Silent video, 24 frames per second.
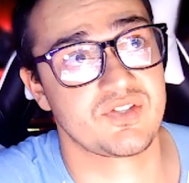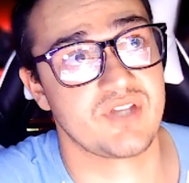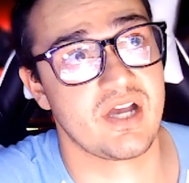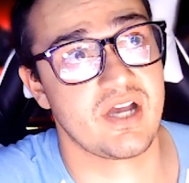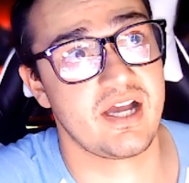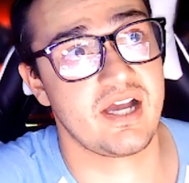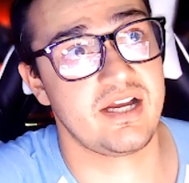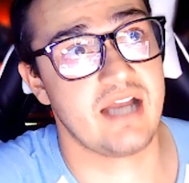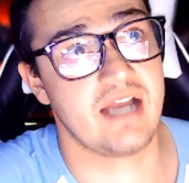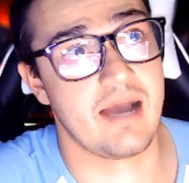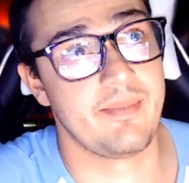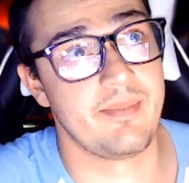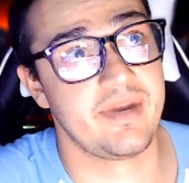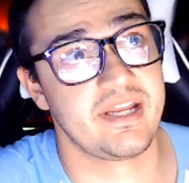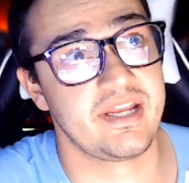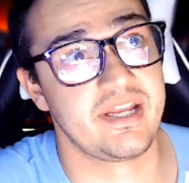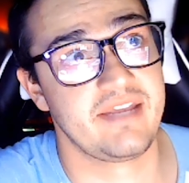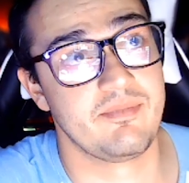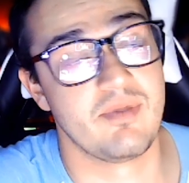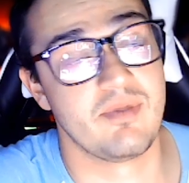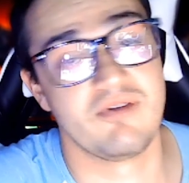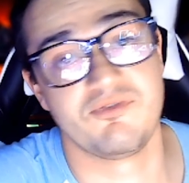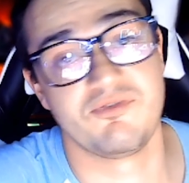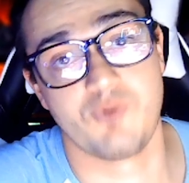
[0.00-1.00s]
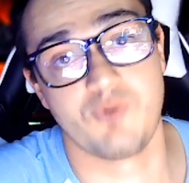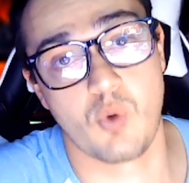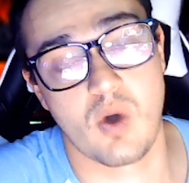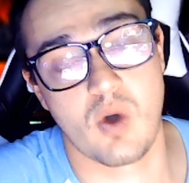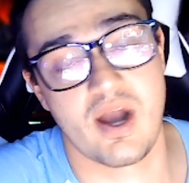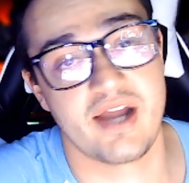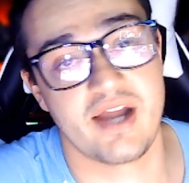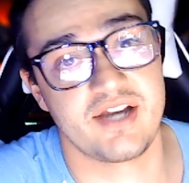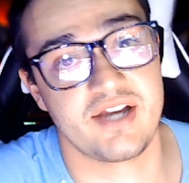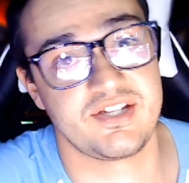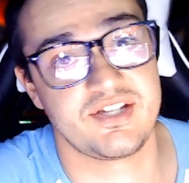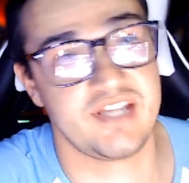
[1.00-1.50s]
side, I'm going to give them a
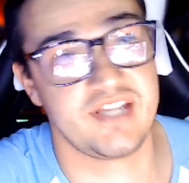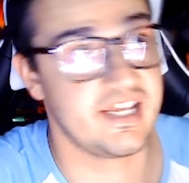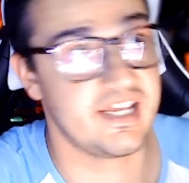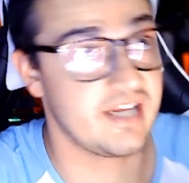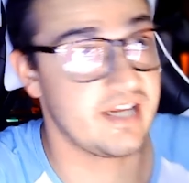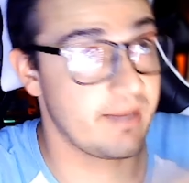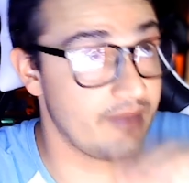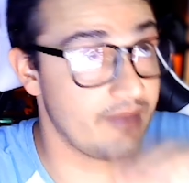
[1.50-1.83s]
4 out of 10.